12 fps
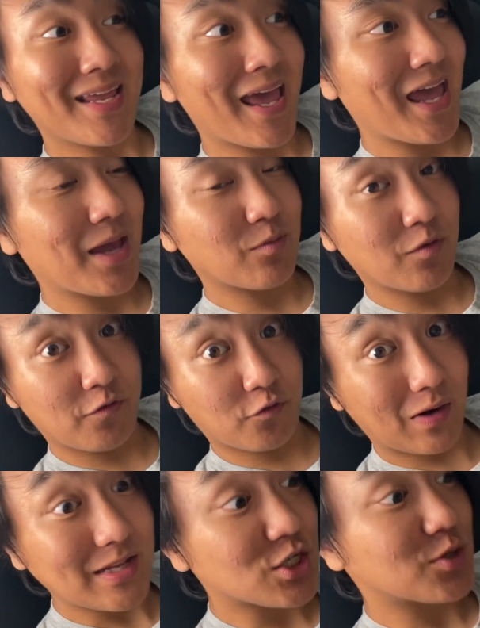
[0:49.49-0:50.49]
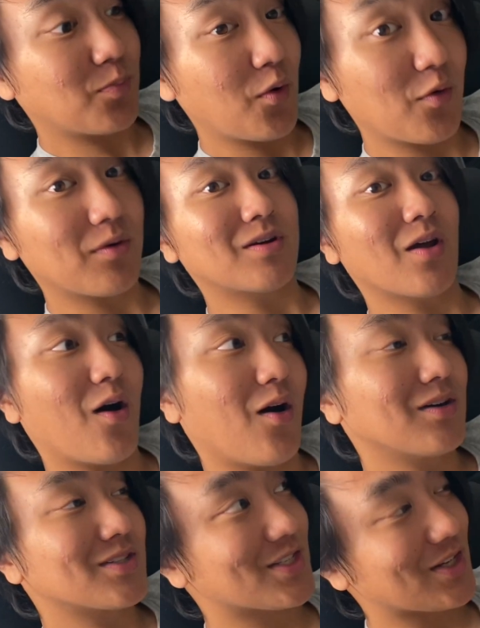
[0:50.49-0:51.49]
game of French
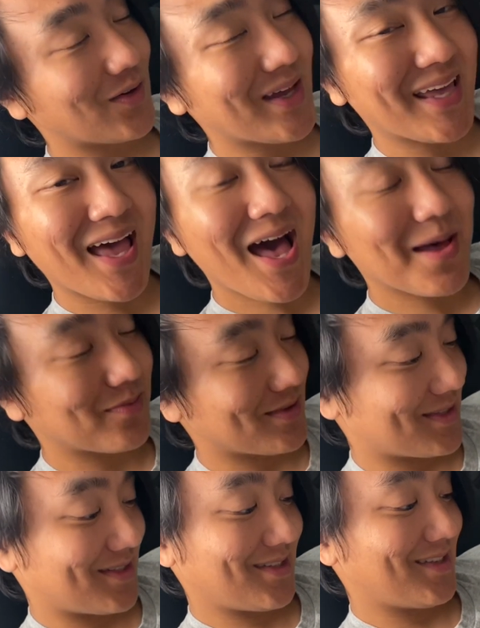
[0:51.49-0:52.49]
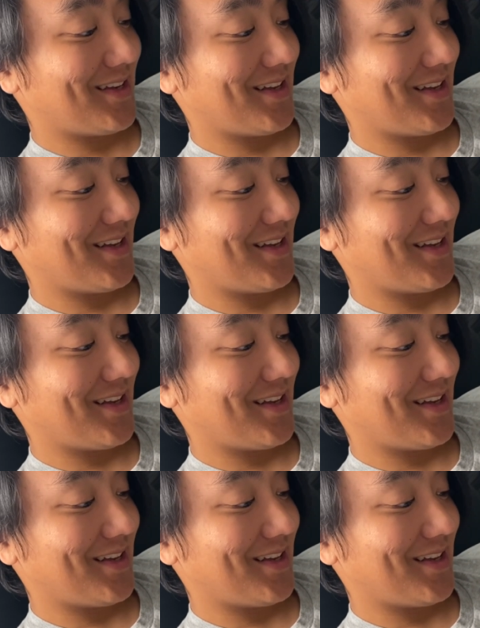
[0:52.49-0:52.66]
bulldogs. So it happens.